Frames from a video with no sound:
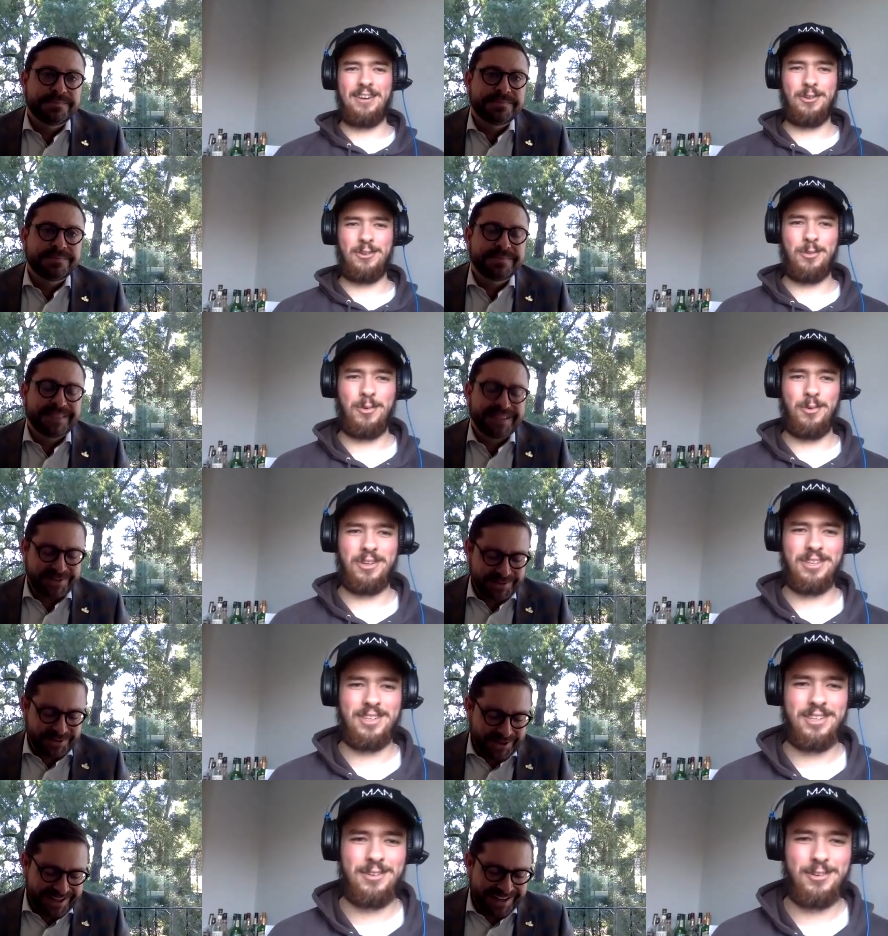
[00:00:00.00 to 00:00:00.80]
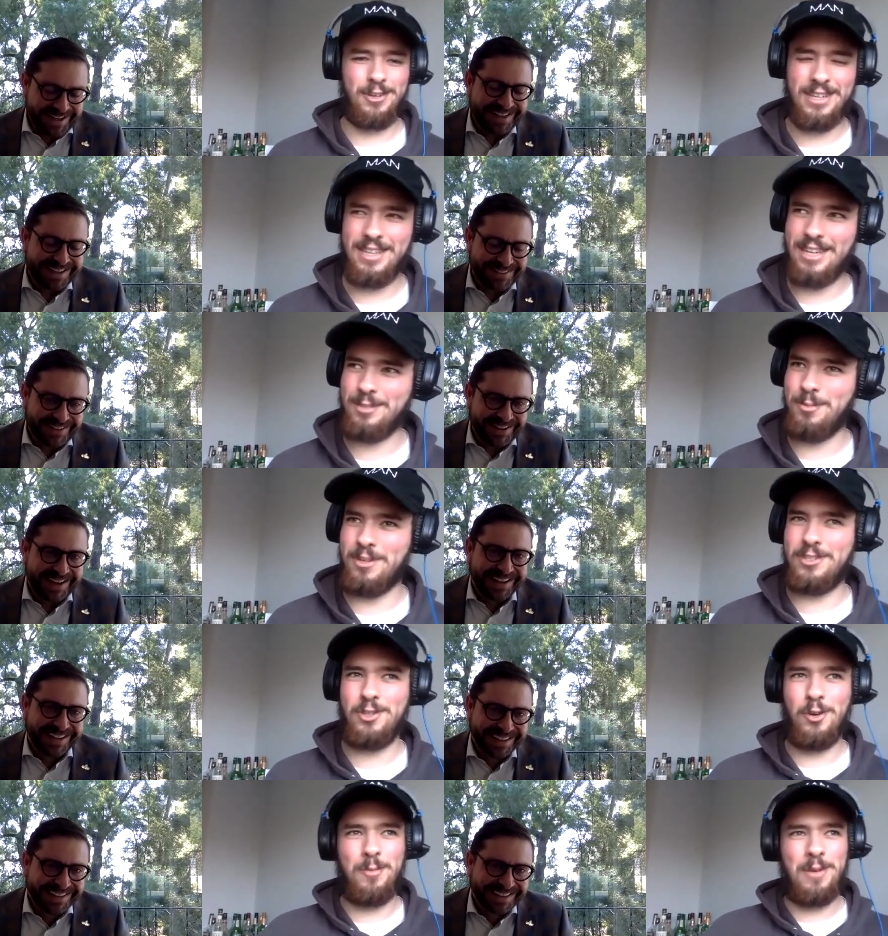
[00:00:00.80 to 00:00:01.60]
Speaker 1: do the work, you know. And that's
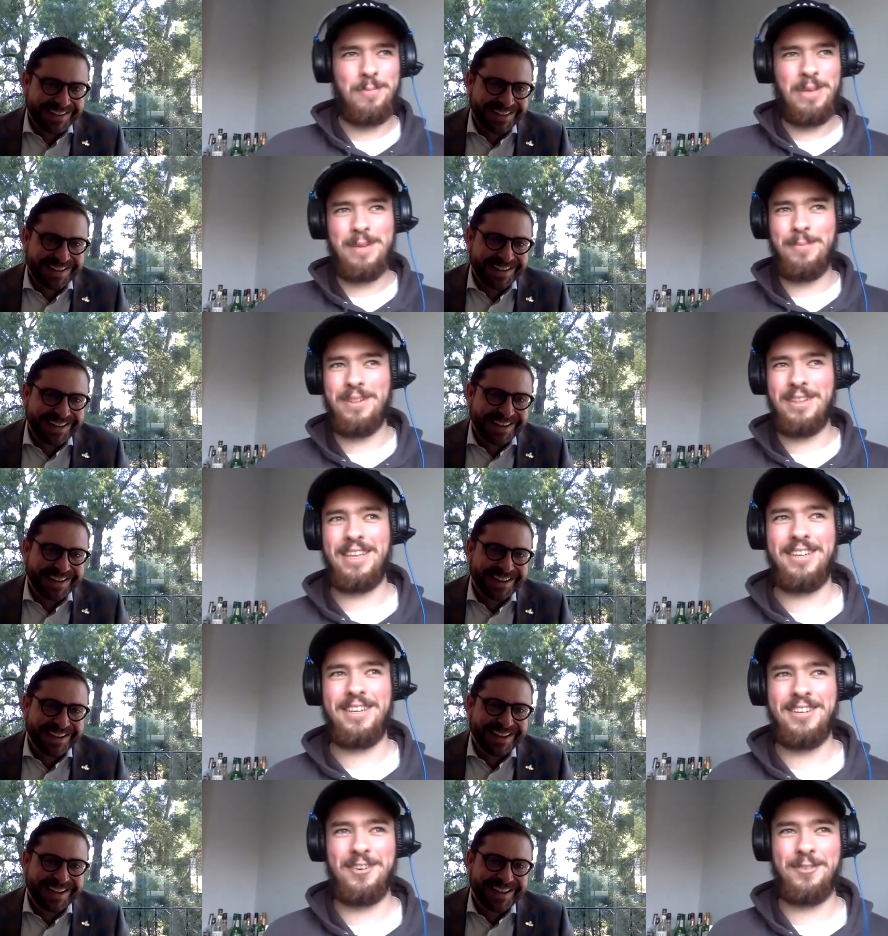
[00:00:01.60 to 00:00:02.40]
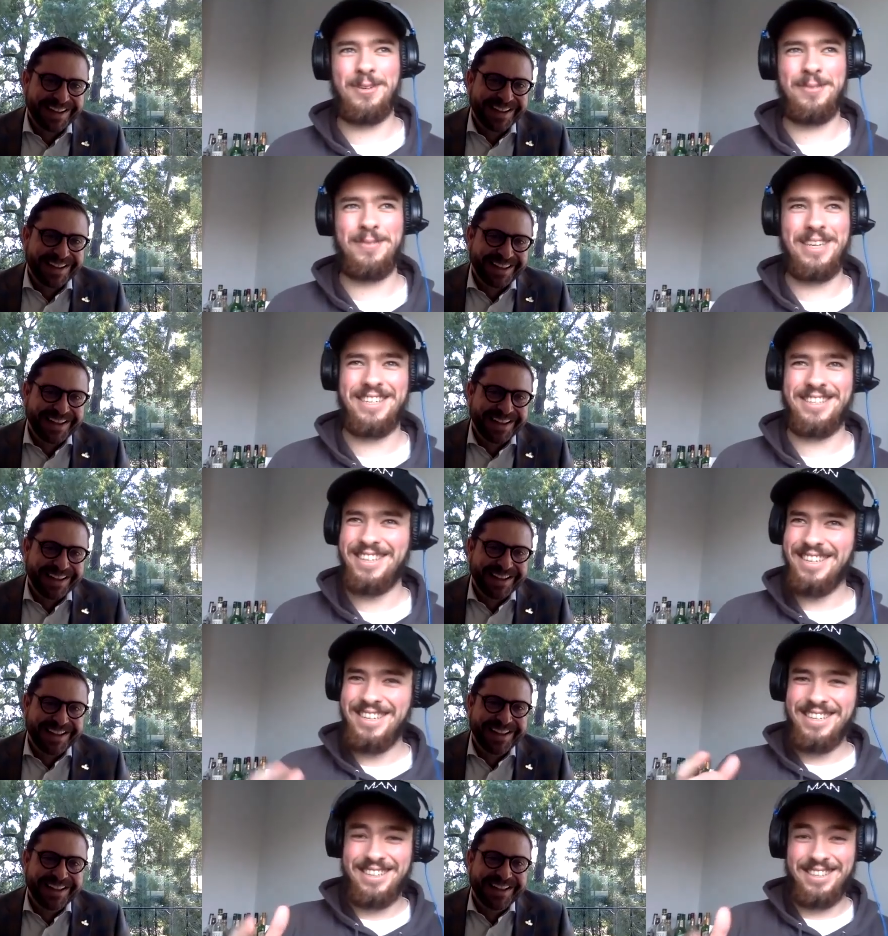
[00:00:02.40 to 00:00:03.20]
what so many people think of. I mean,
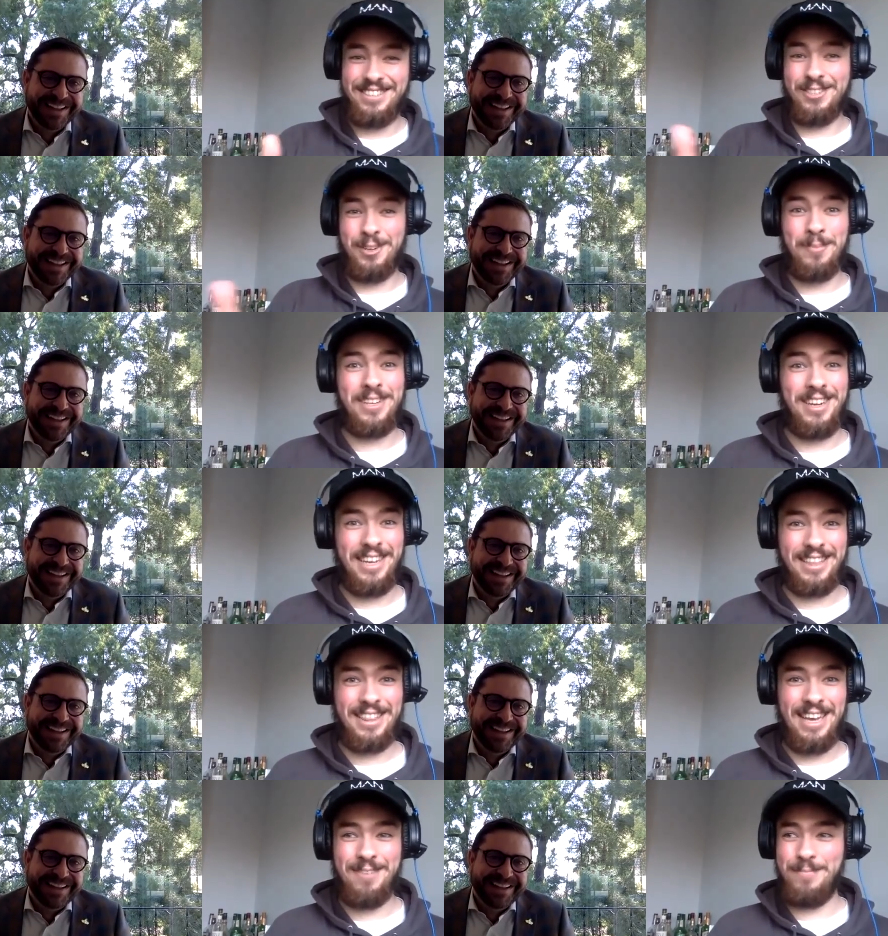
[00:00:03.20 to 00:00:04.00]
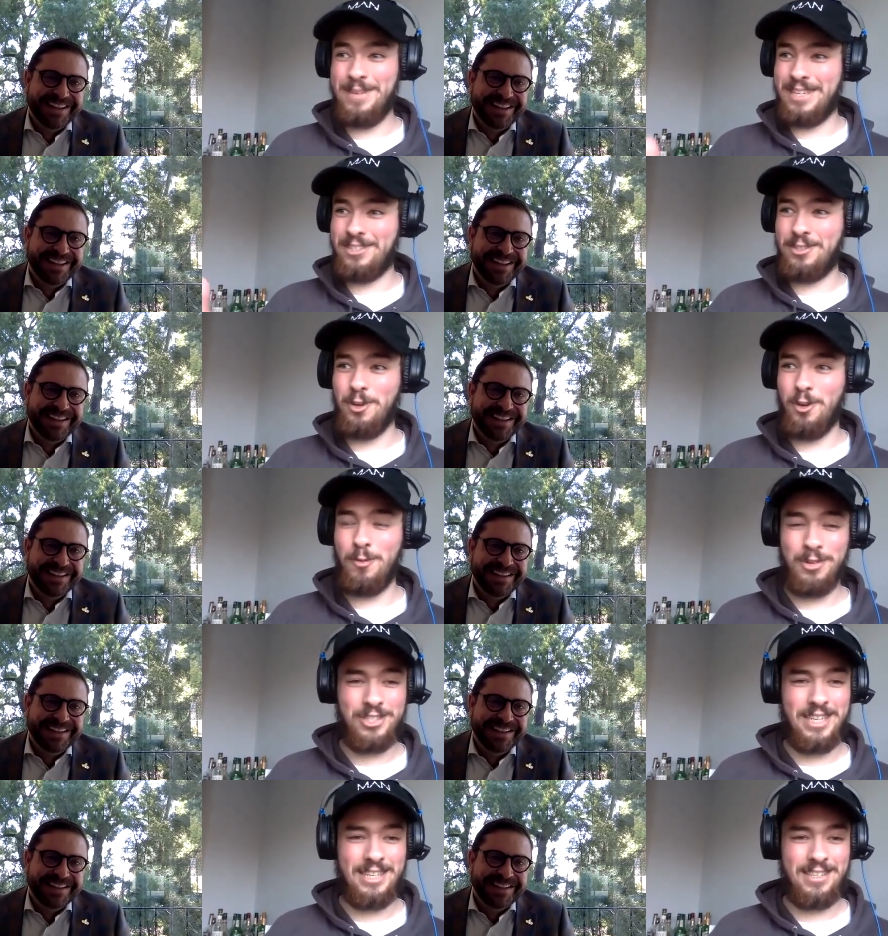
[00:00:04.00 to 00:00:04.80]
it, something like that makes so
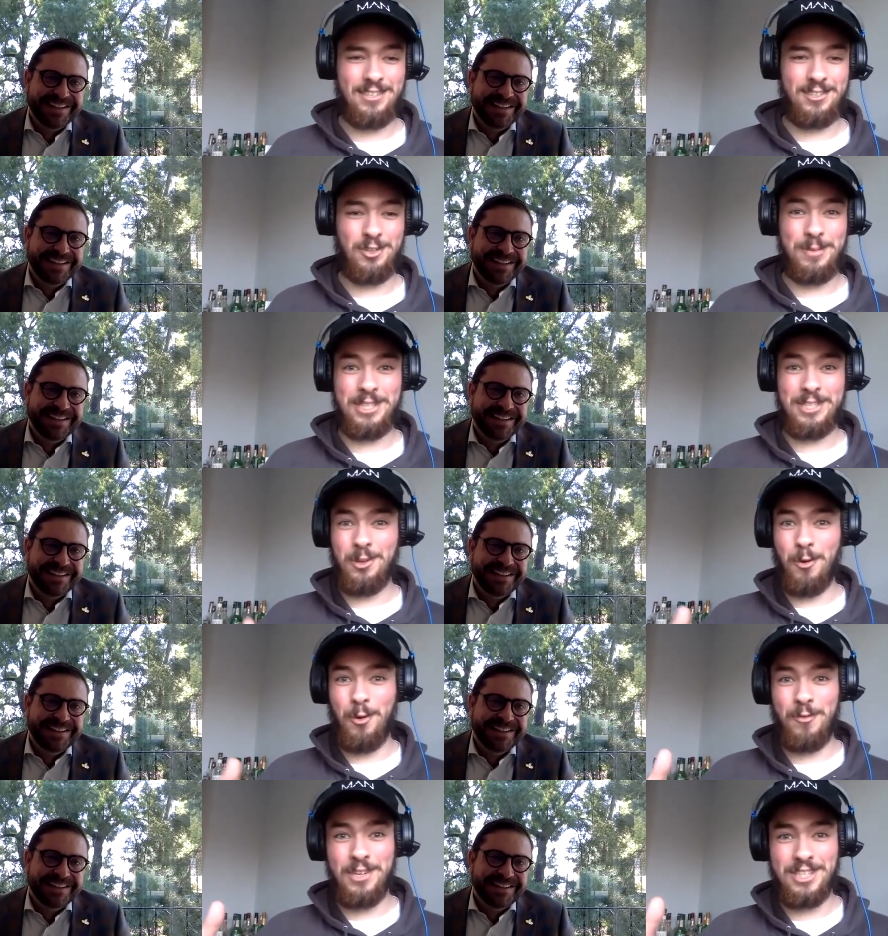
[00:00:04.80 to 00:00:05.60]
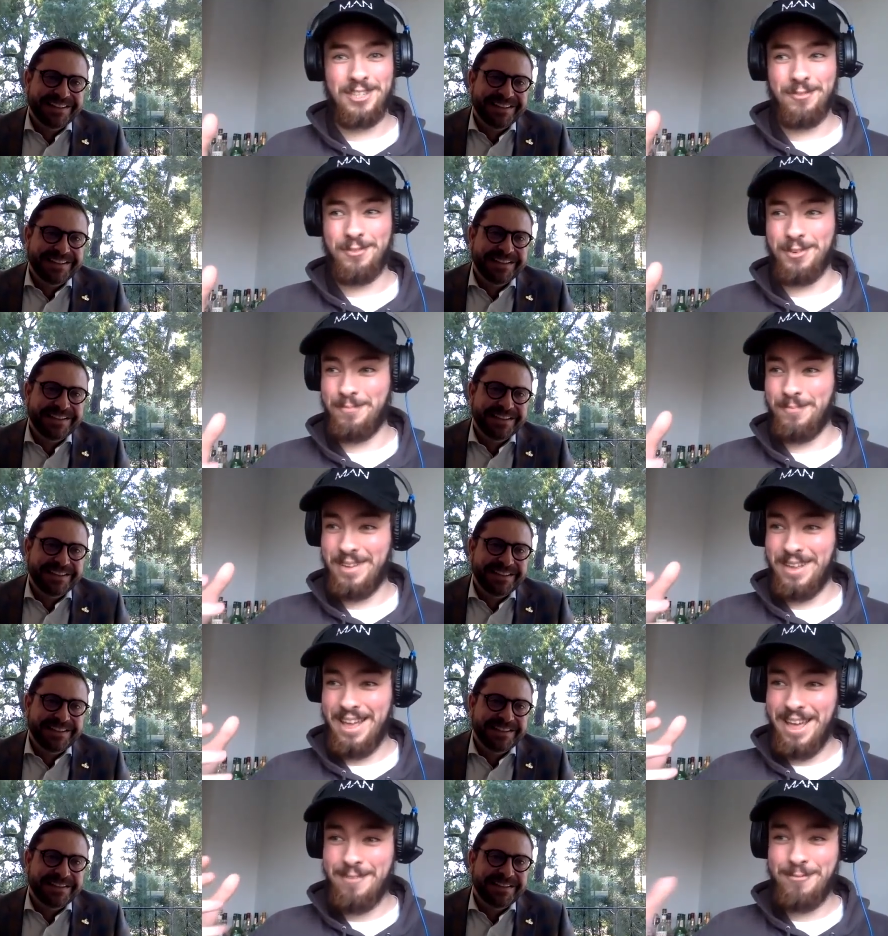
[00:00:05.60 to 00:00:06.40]
much sense, and it's going to be so efficient for
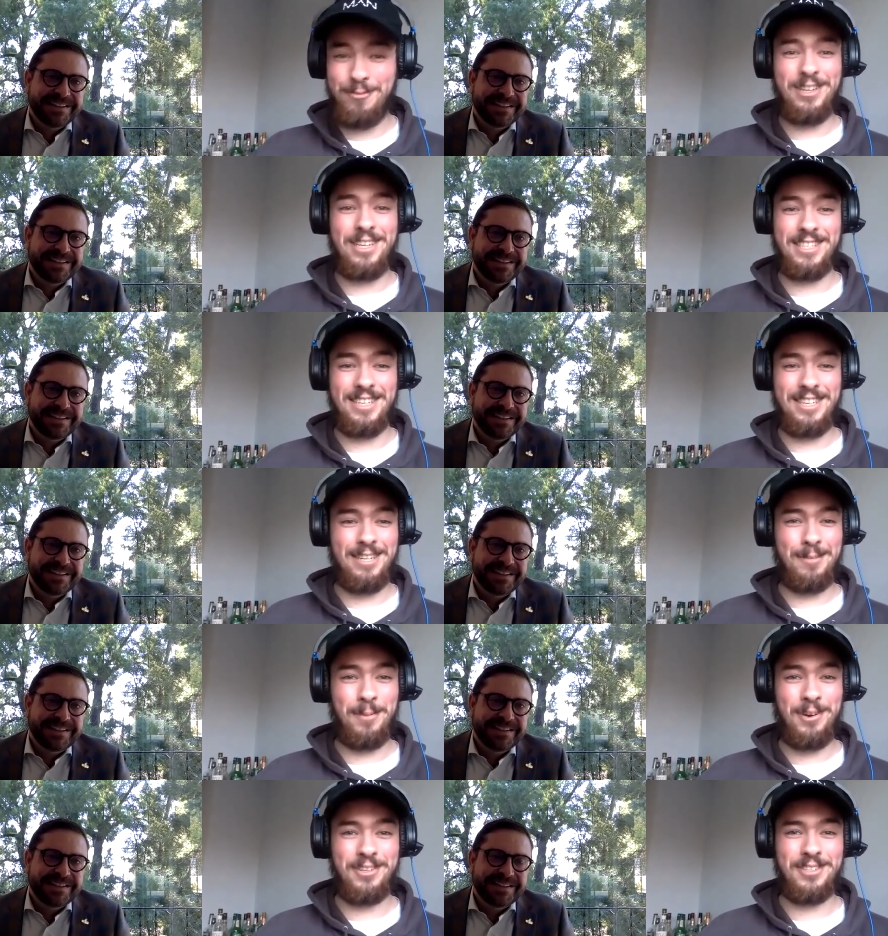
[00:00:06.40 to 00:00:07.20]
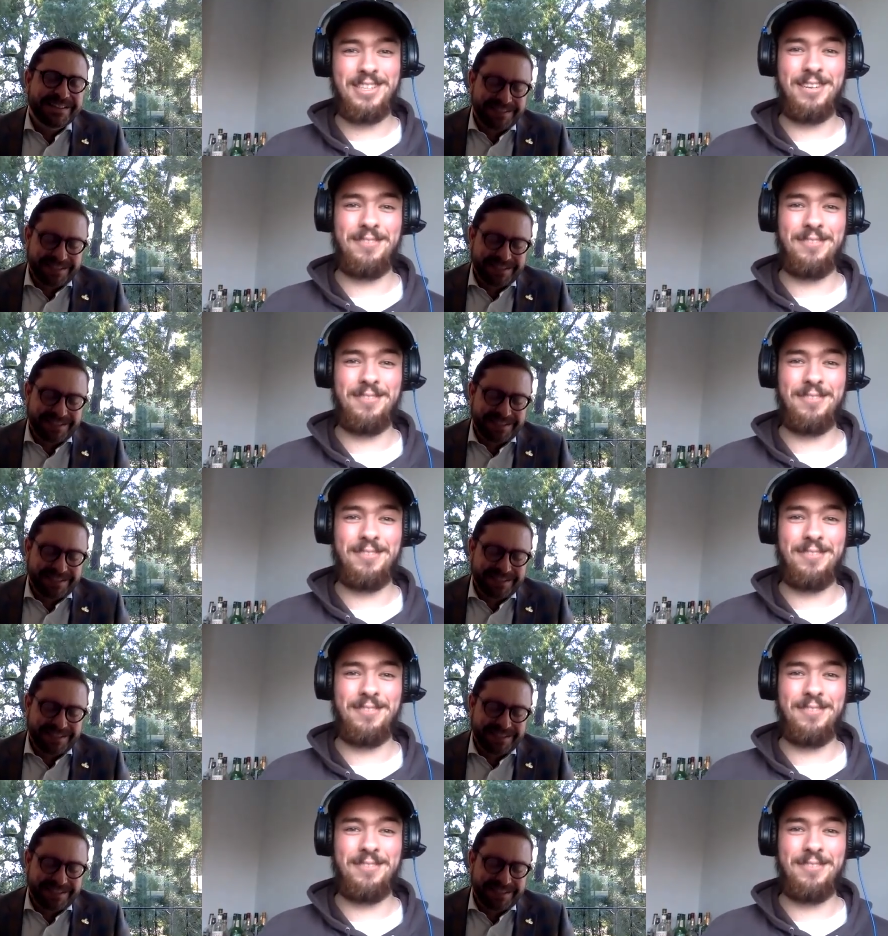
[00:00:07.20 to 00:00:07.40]
every single person